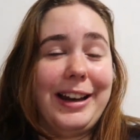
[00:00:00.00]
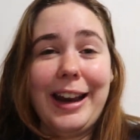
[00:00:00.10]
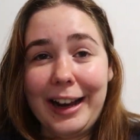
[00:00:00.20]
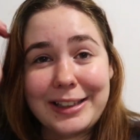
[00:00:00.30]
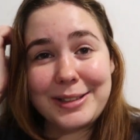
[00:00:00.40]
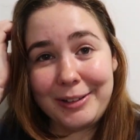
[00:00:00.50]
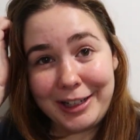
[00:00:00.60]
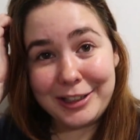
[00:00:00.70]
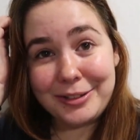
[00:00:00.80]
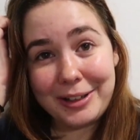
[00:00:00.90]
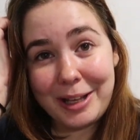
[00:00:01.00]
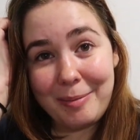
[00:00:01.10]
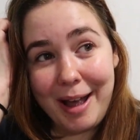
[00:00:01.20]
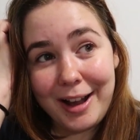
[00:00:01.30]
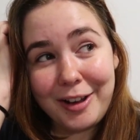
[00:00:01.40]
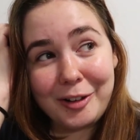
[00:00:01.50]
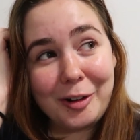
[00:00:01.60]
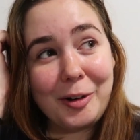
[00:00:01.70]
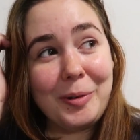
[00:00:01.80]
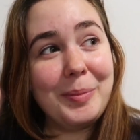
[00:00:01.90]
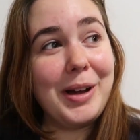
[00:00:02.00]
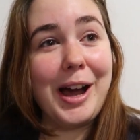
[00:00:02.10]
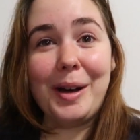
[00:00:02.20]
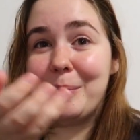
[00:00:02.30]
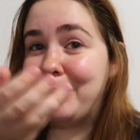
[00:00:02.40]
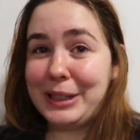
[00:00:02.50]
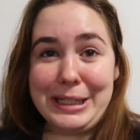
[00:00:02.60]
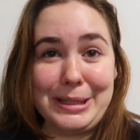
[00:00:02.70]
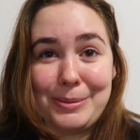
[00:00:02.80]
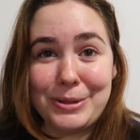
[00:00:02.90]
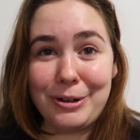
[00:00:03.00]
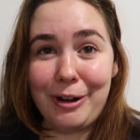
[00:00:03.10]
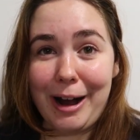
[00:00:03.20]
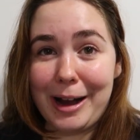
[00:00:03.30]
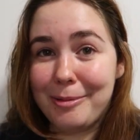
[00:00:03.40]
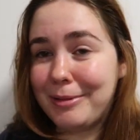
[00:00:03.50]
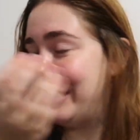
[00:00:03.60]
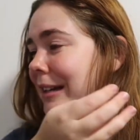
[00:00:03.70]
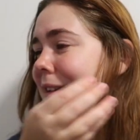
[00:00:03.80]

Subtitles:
next when I do get back home, please subscribe.